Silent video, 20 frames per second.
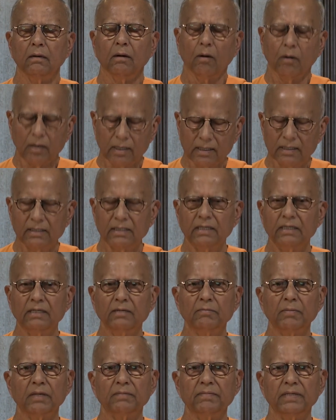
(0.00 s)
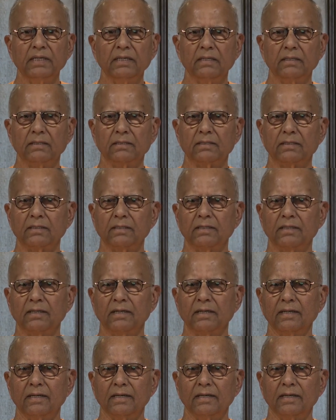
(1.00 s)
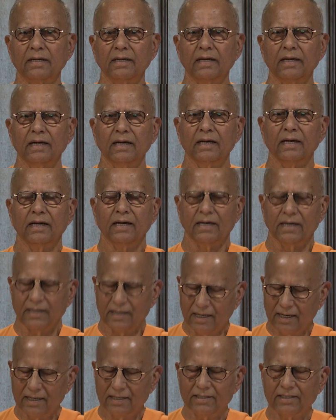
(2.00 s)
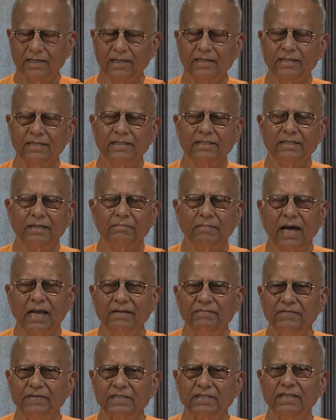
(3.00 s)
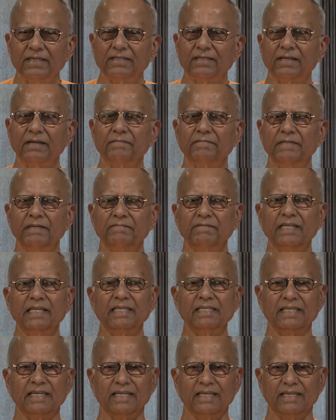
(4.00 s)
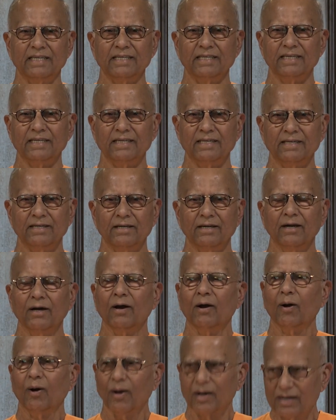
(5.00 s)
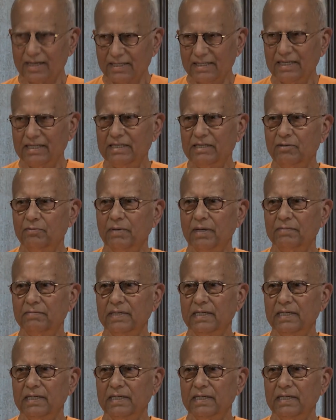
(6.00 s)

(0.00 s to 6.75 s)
already in human beings. Religion is the manifestation of divinity already in human